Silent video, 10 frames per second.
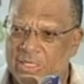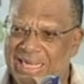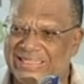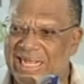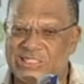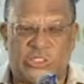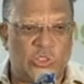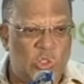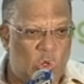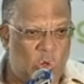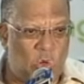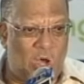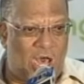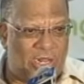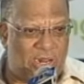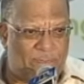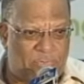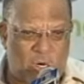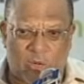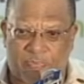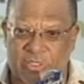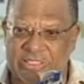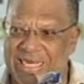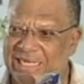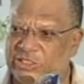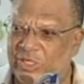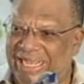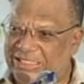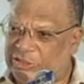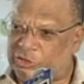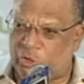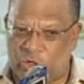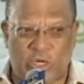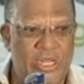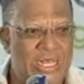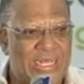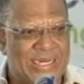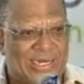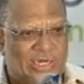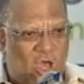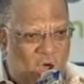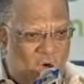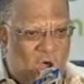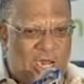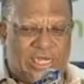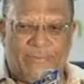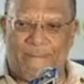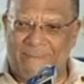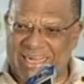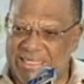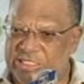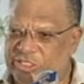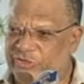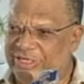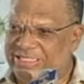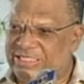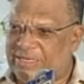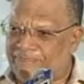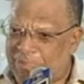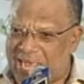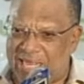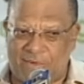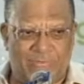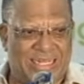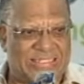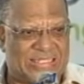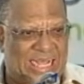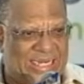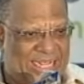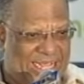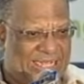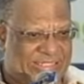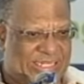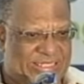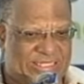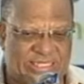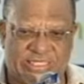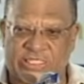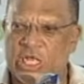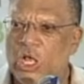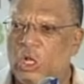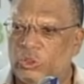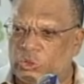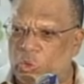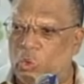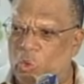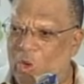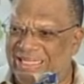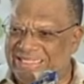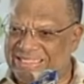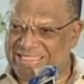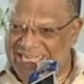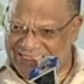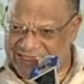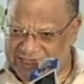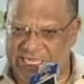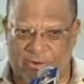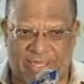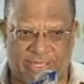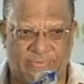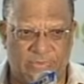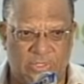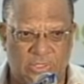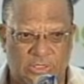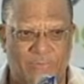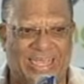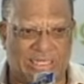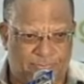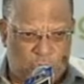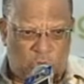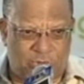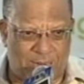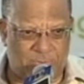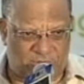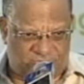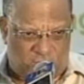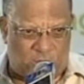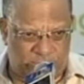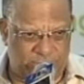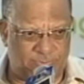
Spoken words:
that has no other purpose than to ensure that all the ministries, departments, and agencies do what is necessary to make the program go forward.